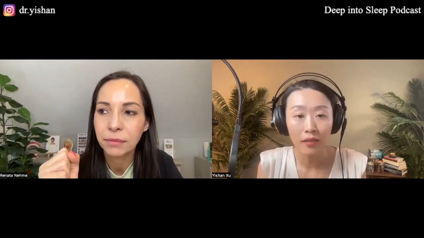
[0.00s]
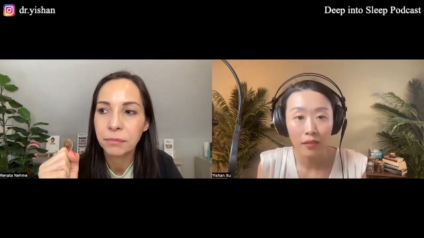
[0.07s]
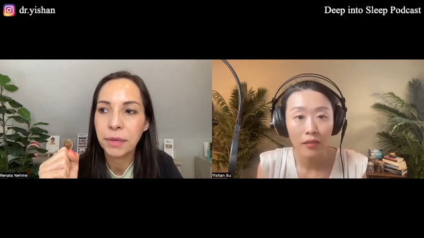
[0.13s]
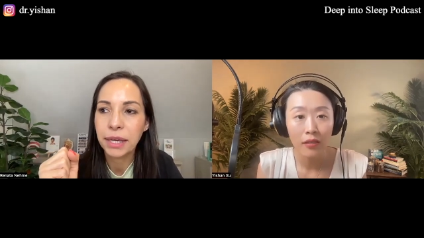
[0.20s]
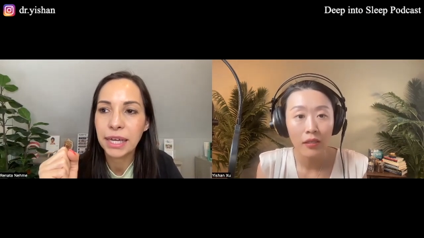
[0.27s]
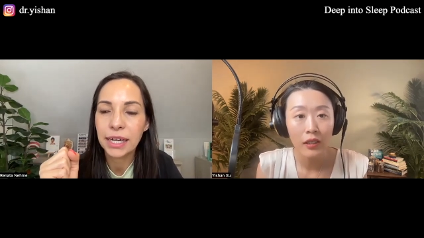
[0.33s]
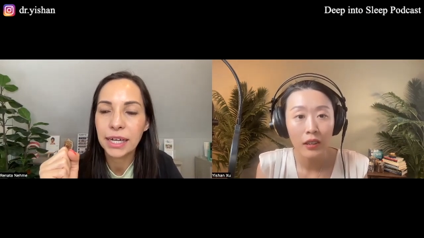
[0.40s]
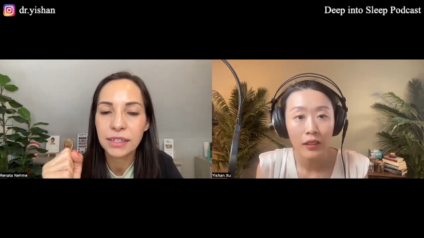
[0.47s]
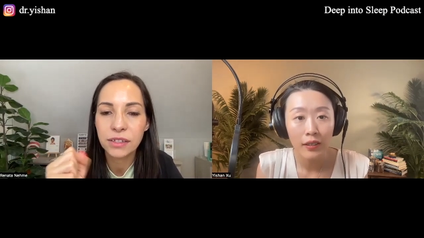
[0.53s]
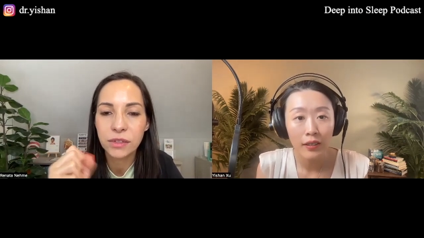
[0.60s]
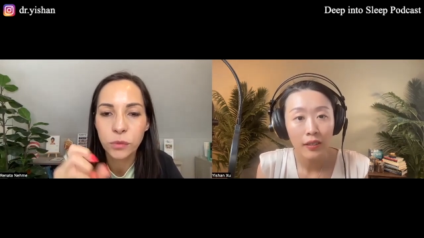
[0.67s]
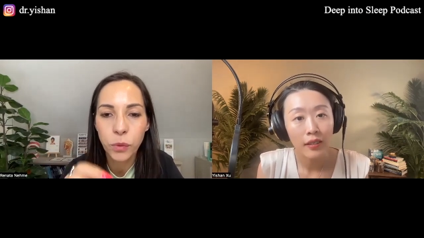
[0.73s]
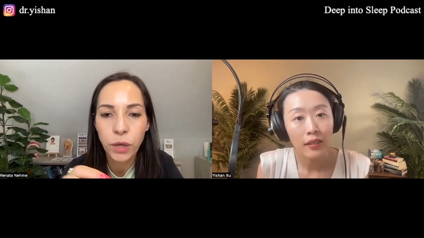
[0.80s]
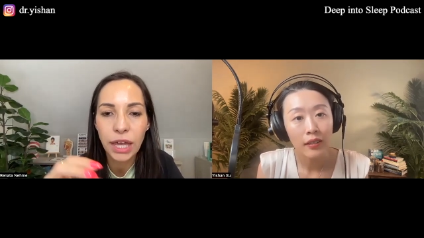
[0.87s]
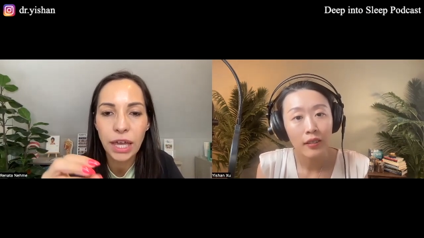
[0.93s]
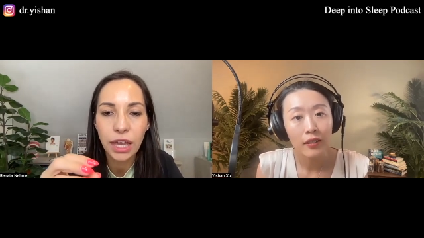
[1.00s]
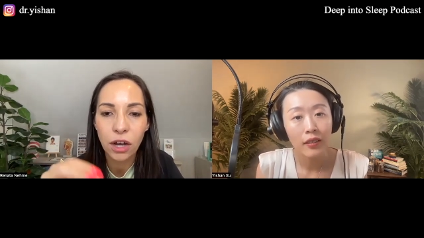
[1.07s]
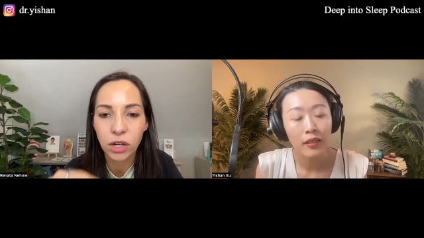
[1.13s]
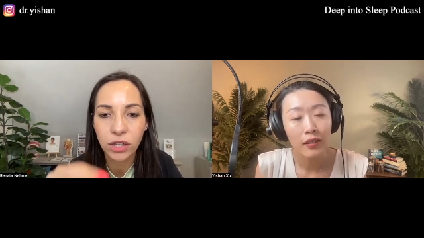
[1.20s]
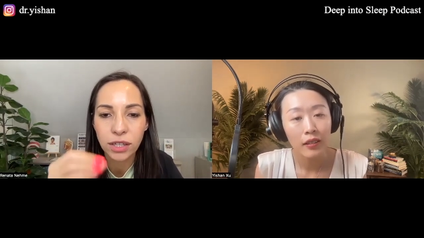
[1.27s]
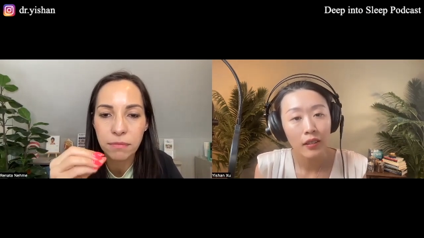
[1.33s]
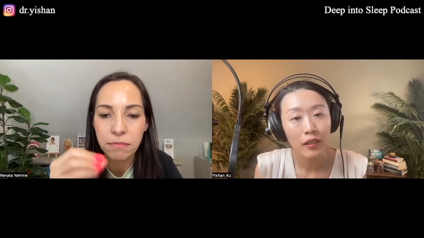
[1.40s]
Speaker 1: because we
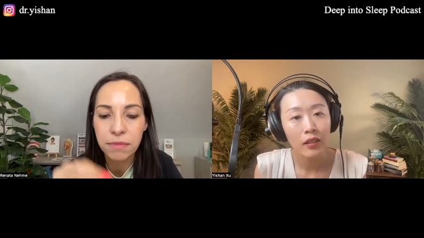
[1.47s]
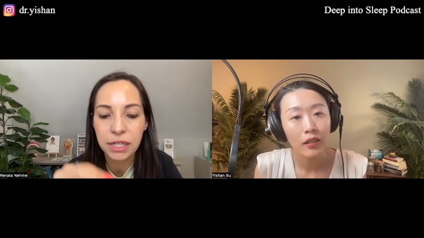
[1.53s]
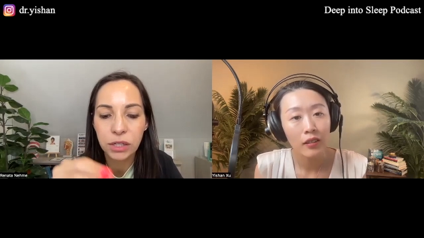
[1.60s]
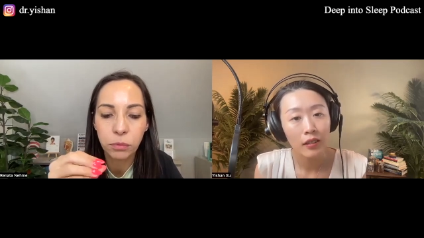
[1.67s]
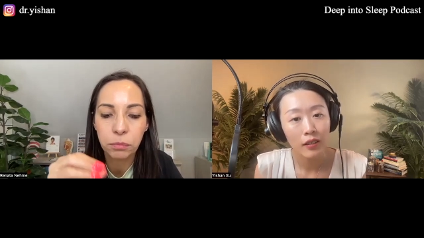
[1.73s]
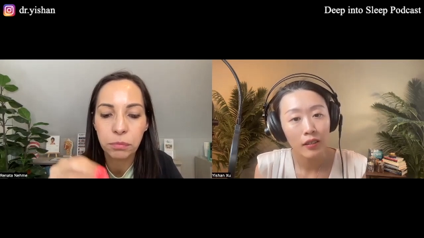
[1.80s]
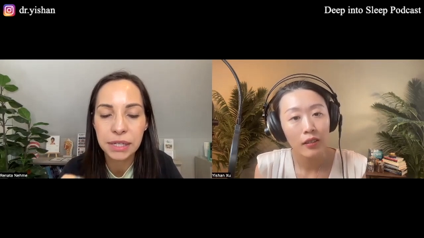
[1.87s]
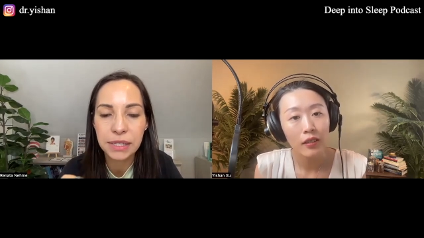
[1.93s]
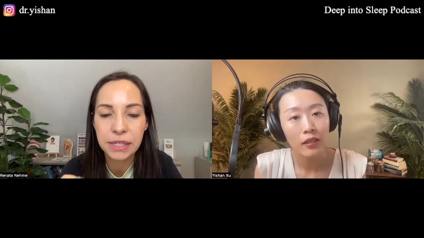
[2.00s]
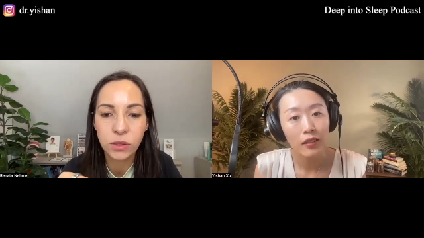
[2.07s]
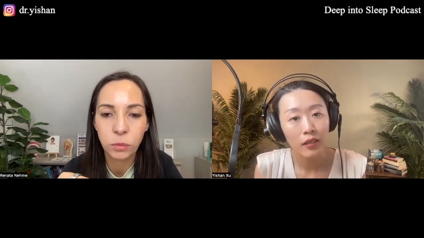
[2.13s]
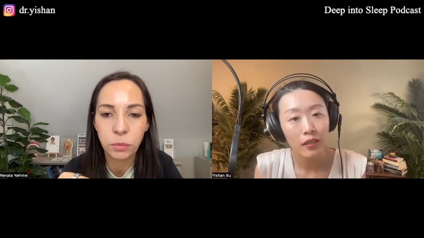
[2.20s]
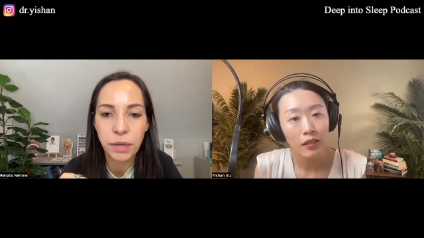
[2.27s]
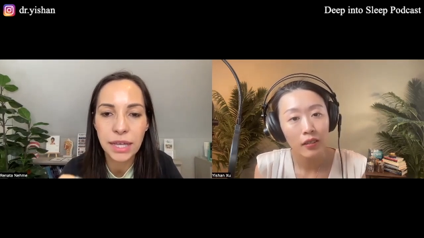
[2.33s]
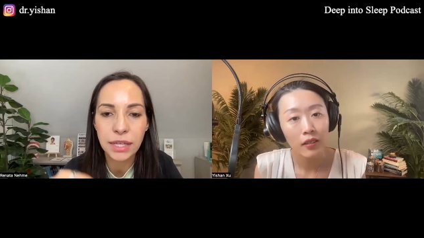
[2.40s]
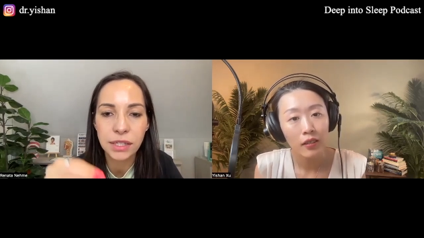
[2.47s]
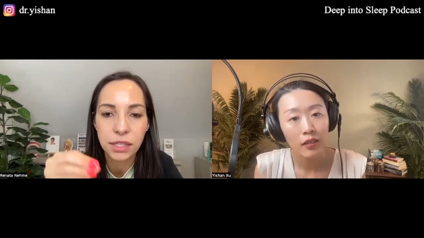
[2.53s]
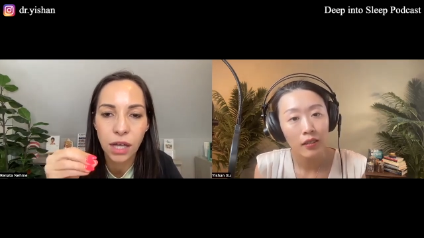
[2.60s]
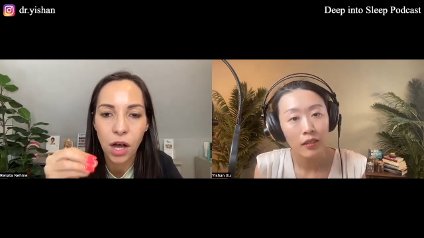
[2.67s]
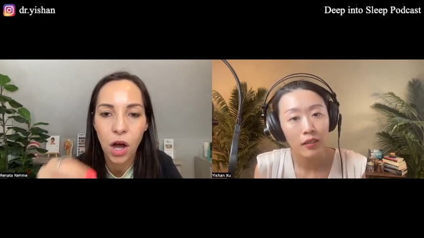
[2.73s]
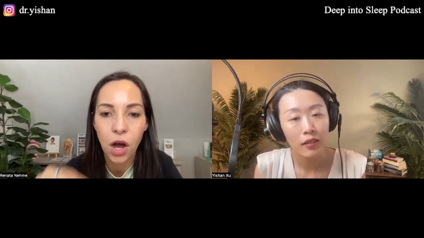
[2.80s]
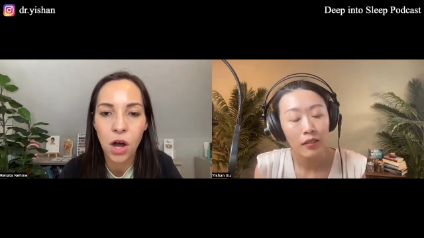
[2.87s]
are the middle puzzle piece
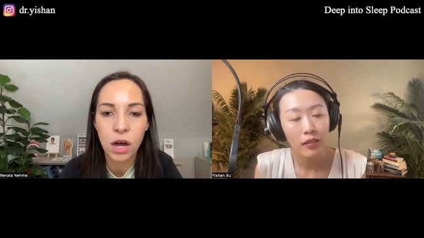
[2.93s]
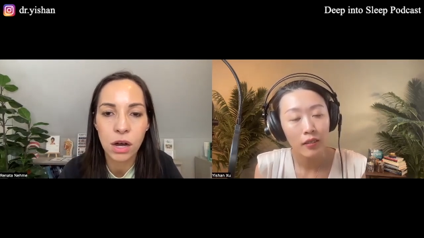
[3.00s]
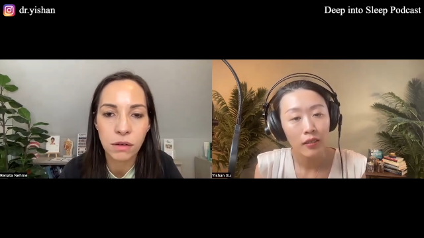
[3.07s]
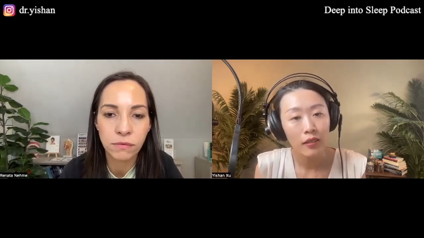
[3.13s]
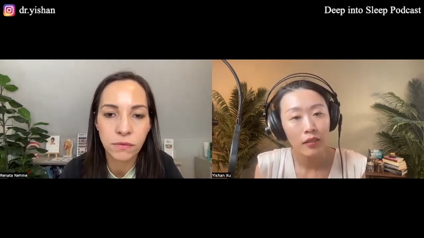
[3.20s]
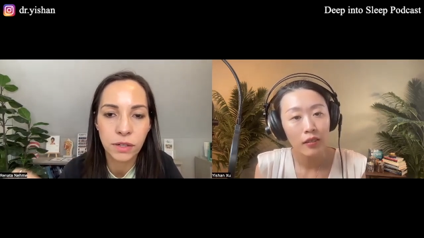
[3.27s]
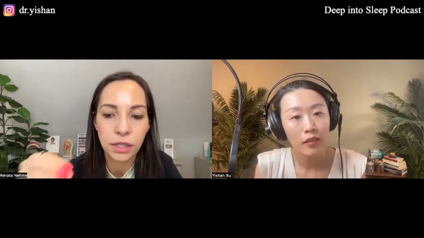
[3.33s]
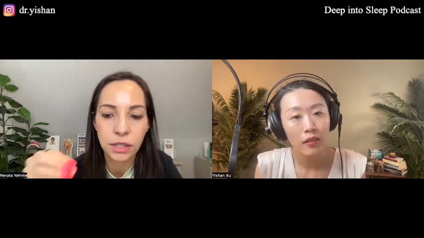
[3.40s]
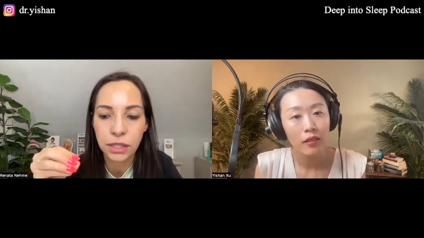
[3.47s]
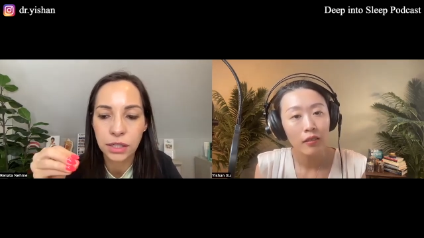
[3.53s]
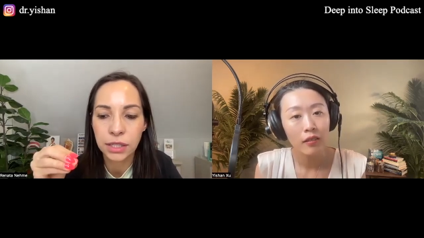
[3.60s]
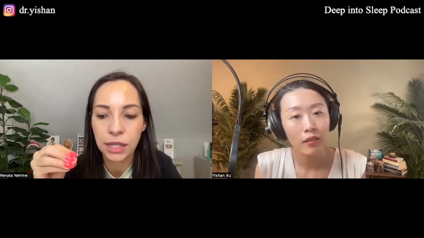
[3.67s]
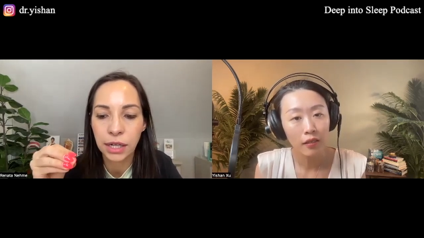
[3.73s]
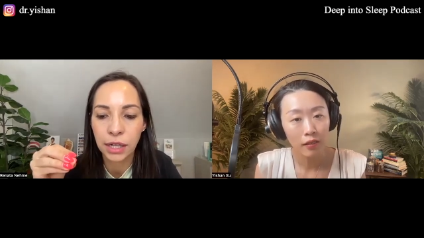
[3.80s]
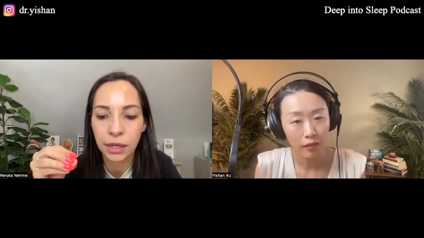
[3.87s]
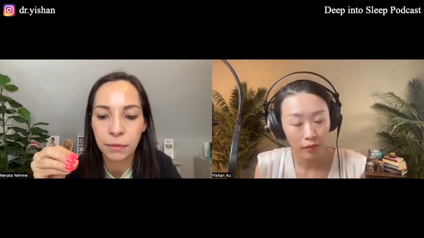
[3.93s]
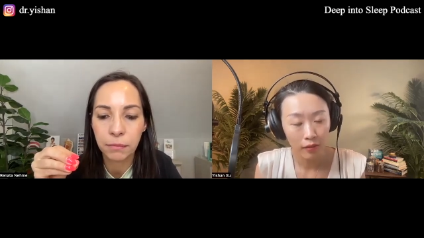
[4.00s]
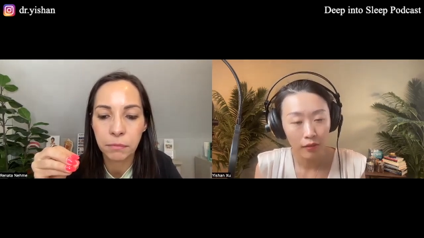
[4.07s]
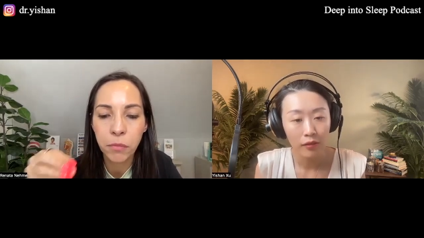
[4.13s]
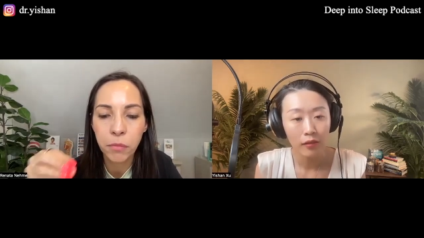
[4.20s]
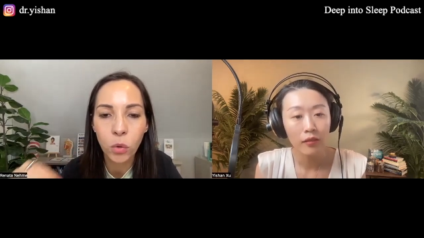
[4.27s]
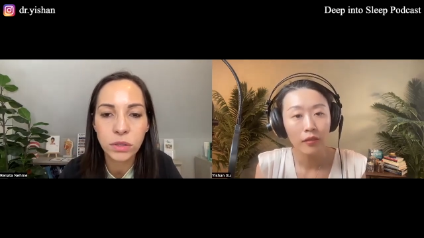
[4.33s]
of the
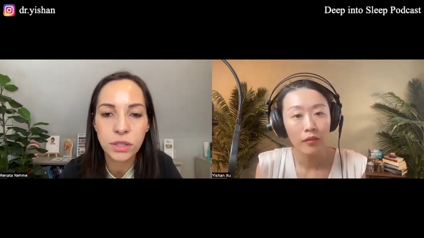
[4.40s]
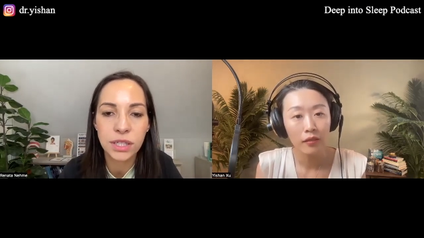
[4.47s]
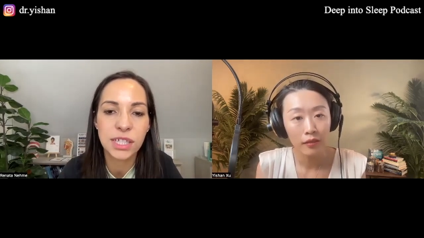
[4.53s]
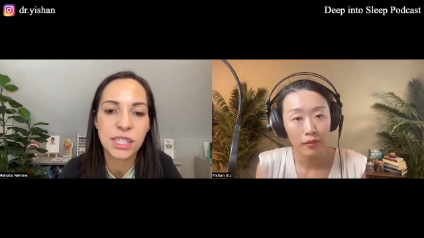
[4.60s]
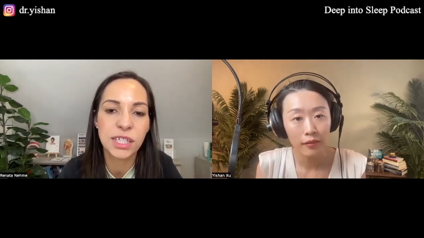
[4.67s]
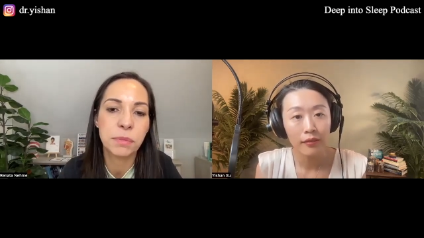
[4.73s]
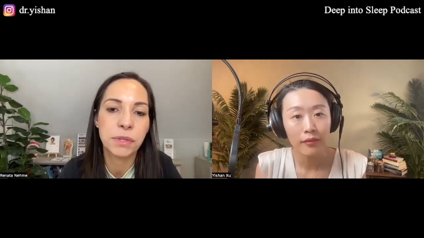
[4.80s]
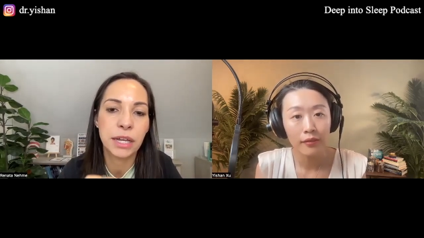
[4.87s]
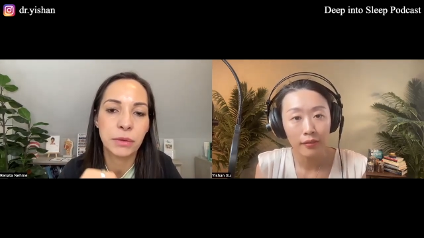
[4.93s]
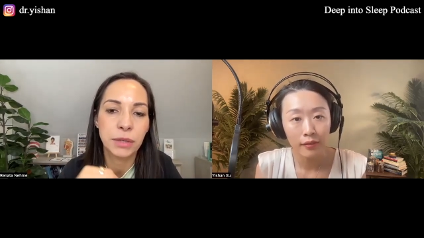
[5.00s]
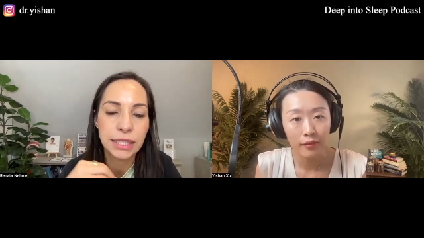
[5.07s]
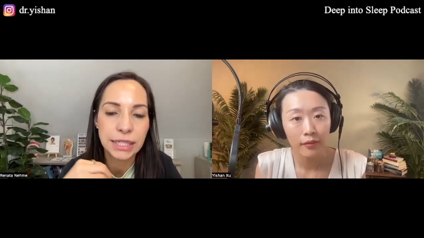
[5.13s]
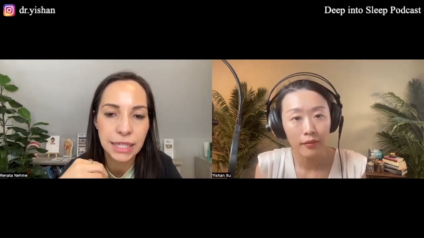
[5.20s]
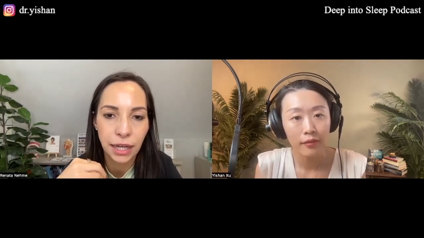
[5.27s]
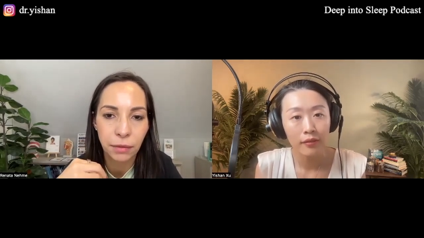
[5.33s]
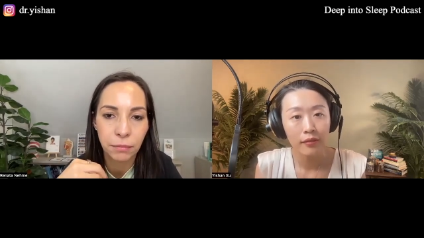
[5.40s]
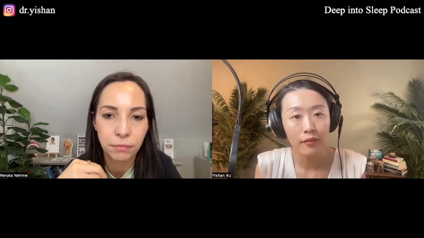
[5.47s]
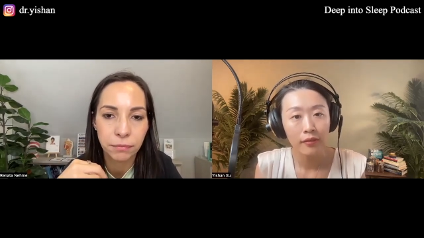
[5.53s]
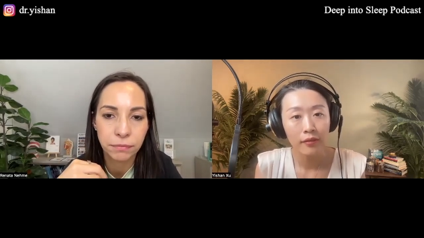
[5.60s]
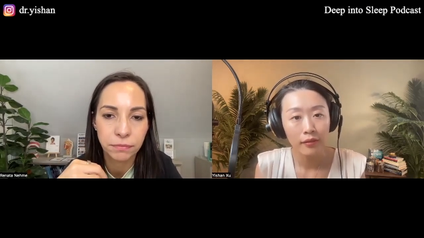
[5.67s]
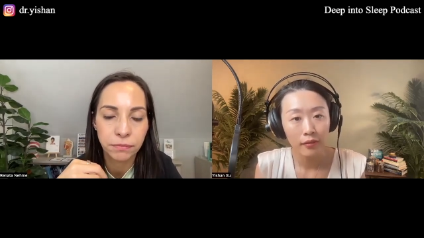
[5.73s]
multidisciplinary team.